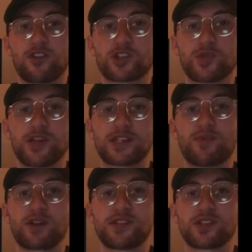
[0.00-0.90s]
fluctuate as
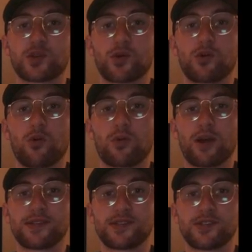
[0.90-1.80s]
much as crude oil
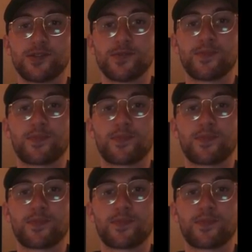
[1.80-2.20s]
prices do,